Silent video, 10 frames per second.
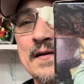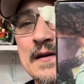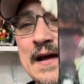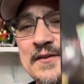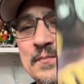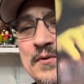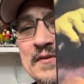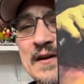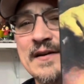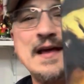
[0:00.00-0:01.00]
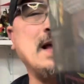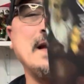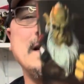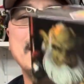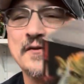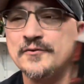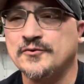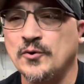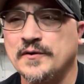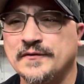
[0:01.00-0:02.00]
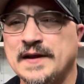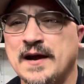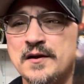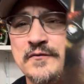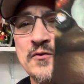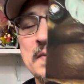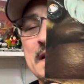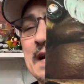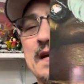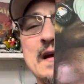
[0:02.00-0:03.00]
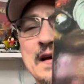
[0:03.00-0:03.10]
not to put down any other toy photographer, but NECA